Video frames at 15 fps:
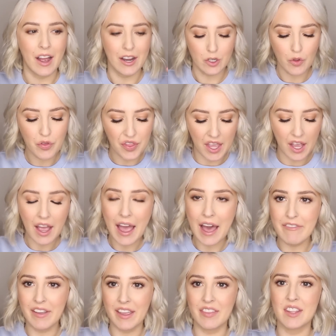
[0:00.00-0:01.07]
I don't think I
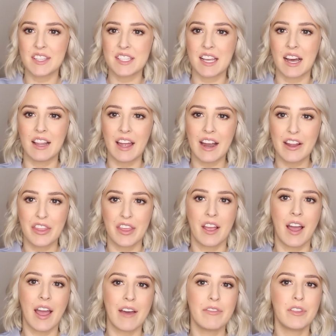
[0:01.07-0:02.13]
have it in this color. I
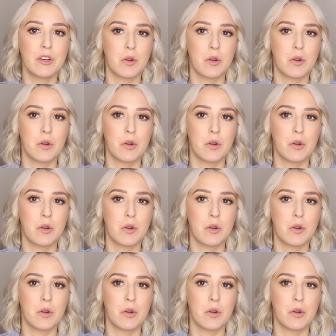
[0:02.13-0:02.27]
think I have the